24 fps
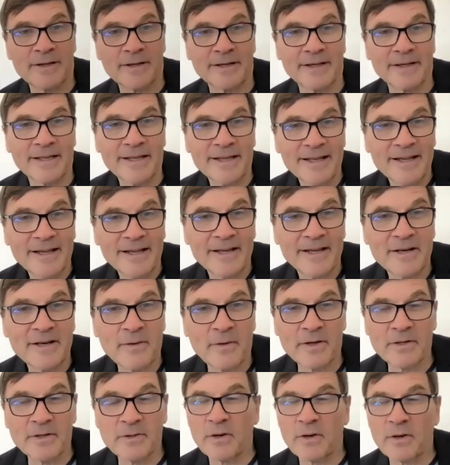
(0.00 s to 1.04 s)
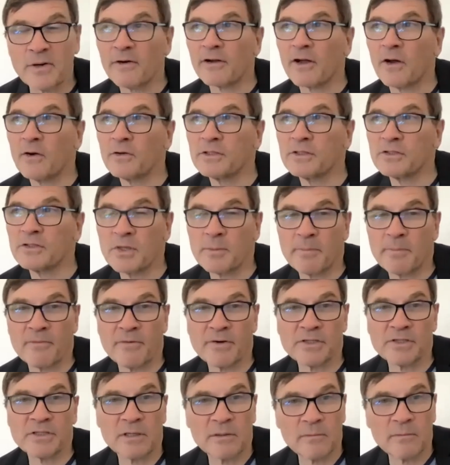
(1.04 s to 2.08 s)
like you know i do a lot of coaching
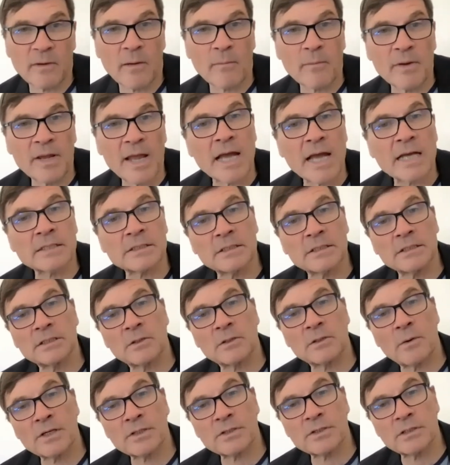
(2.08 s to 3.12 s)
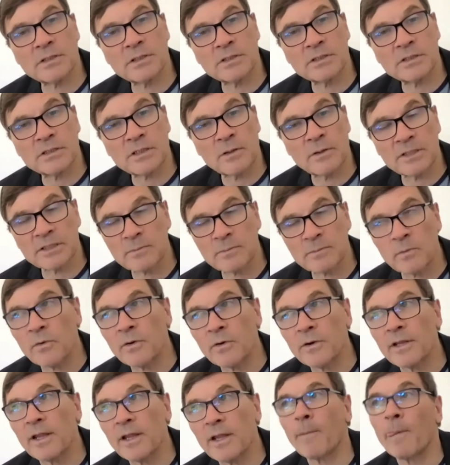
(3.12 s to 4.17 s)
supervision and, and we ask these questions so
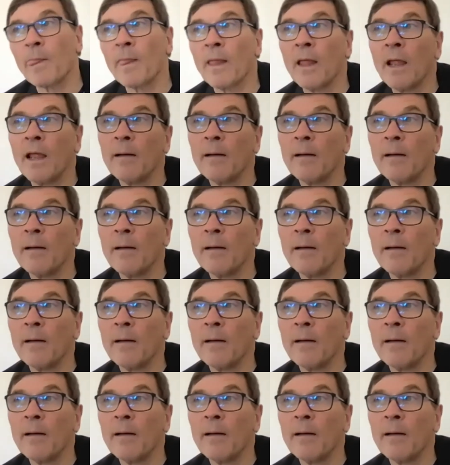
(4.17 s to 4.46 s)
exploring that